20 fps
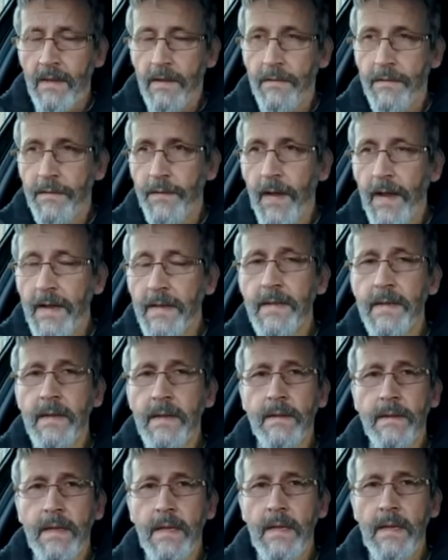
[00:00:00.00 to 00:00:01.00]
The fact
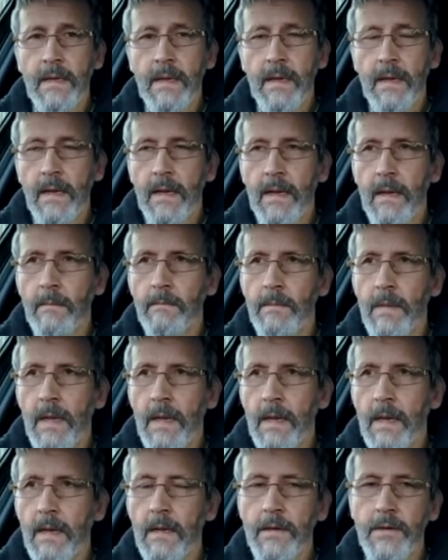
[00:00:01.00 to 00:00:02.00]
that the
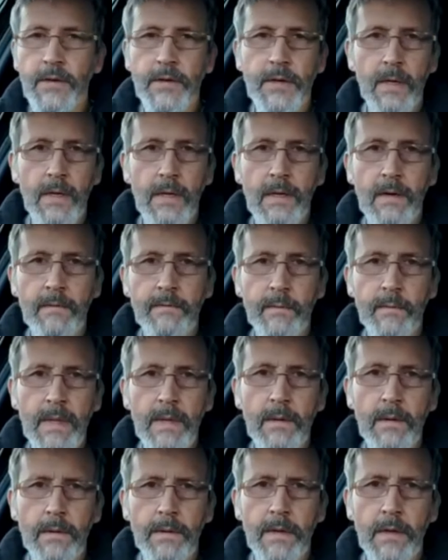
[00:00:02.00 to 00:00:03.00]
English
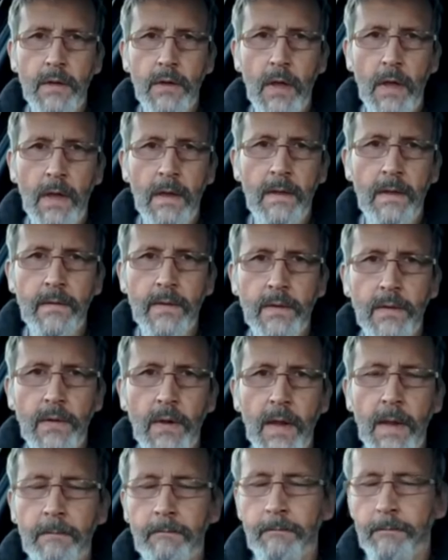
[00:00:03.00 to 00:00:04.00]
government, or the king at the
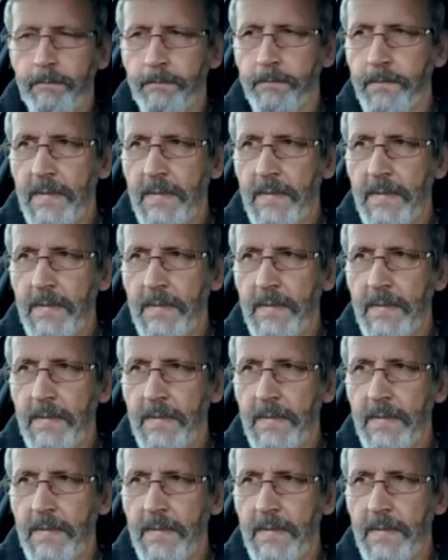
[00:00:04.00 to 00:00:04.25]
time,